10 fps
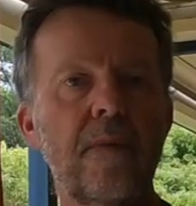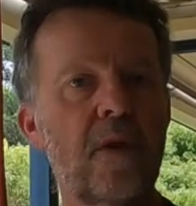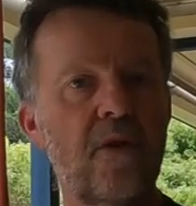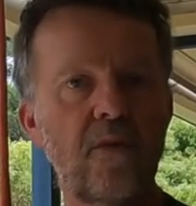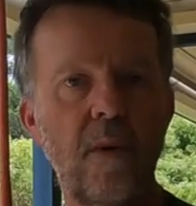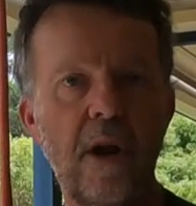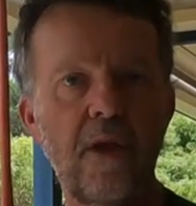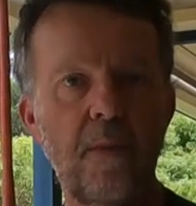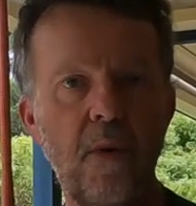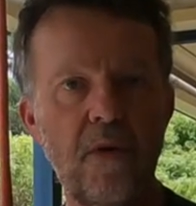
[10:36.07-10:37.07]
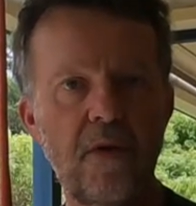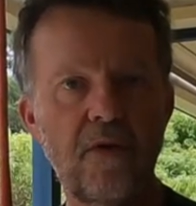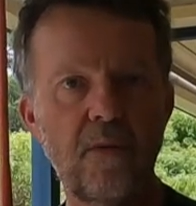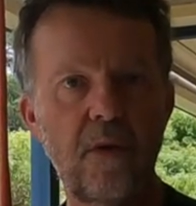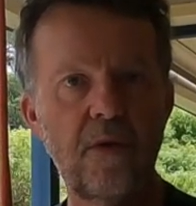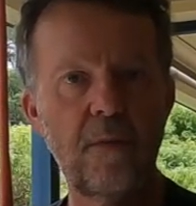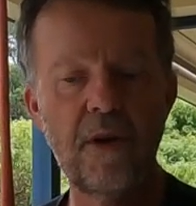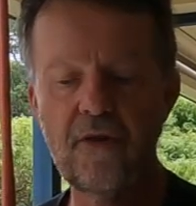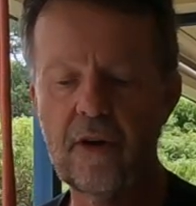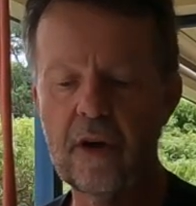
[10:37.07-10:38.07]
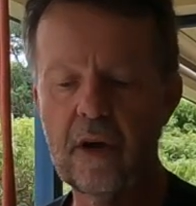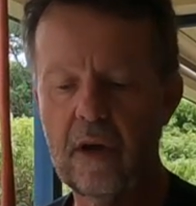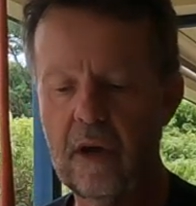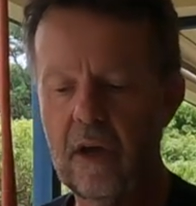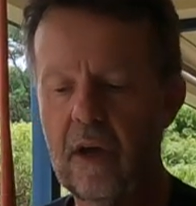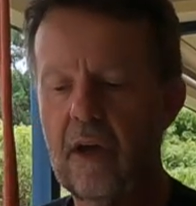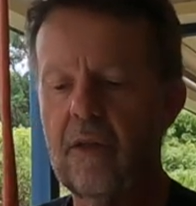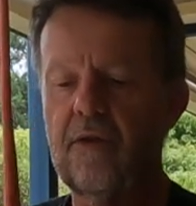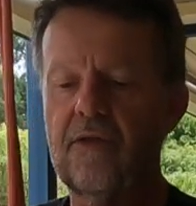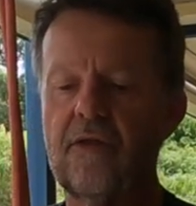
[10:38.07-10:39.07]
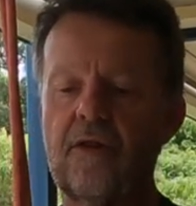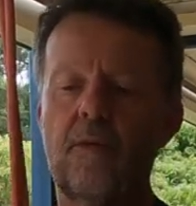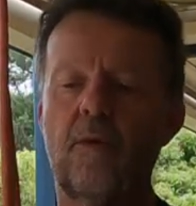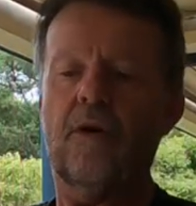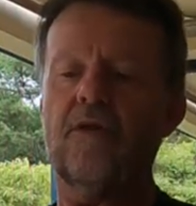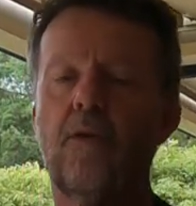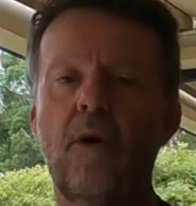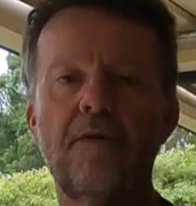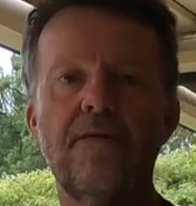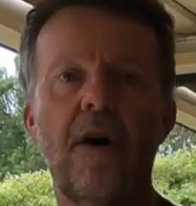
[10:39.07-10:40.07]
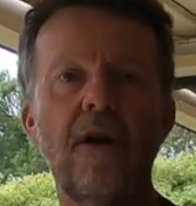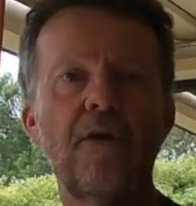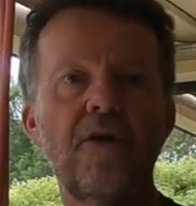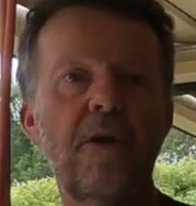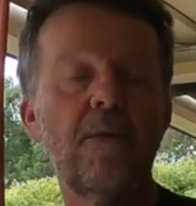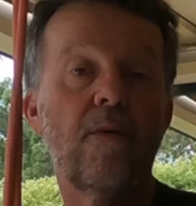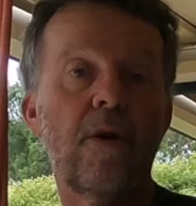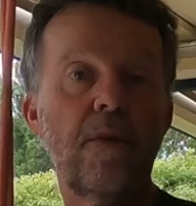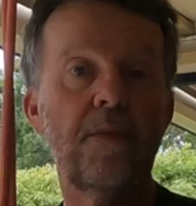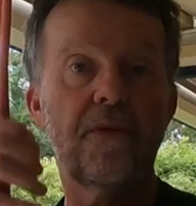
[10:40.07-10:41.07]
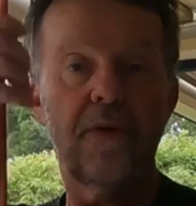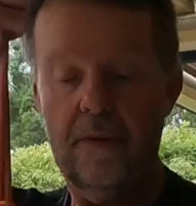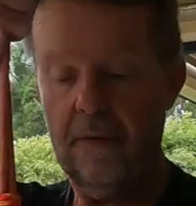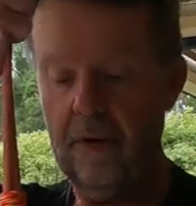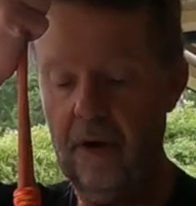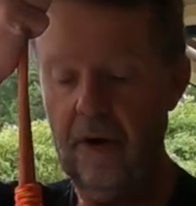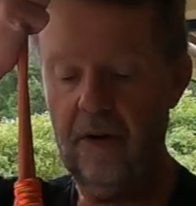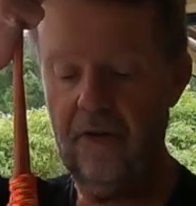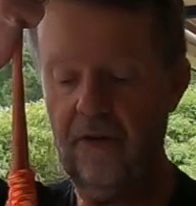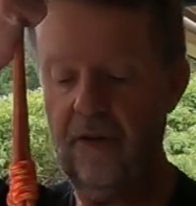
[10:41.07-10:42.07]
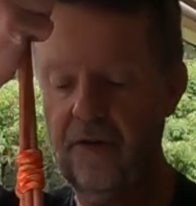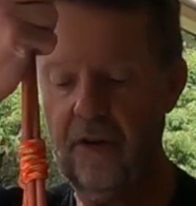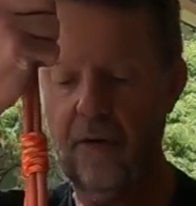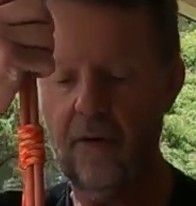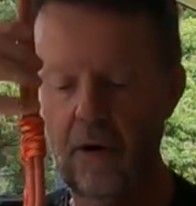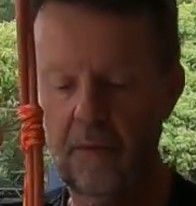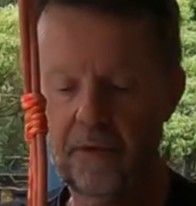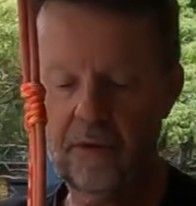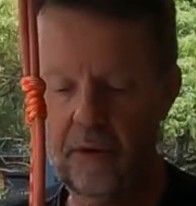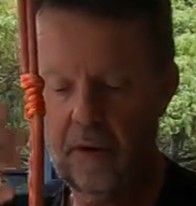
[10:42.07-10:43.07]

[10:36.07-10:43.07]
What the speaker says: Just one other point that's worth mentioning. This system works quite fine on double ropes in addition to single ropes.